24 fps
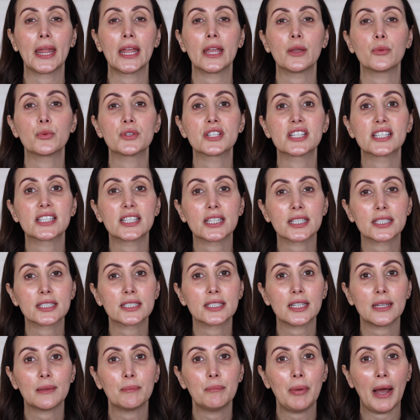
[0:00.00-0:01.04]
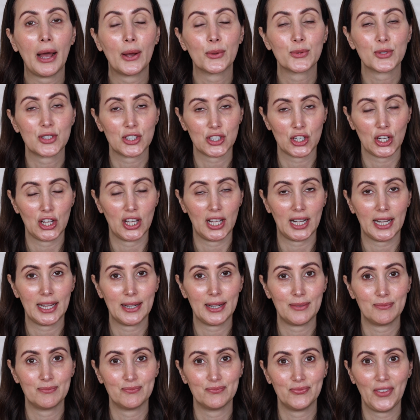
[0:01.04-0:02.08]
It was £16
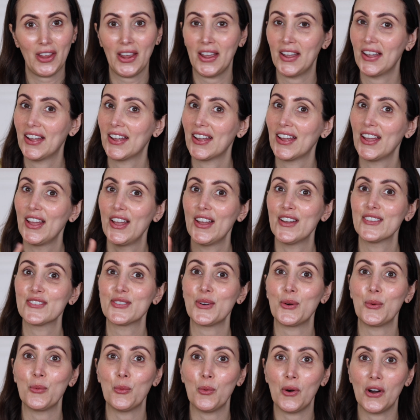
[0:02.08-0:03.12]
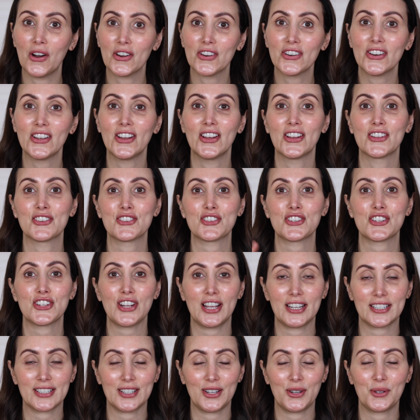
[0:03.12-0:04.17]
sterling for one
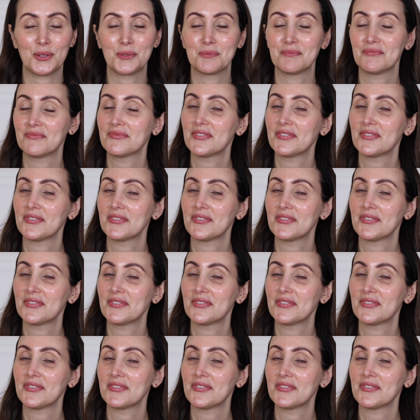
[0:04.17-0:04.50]
shadow.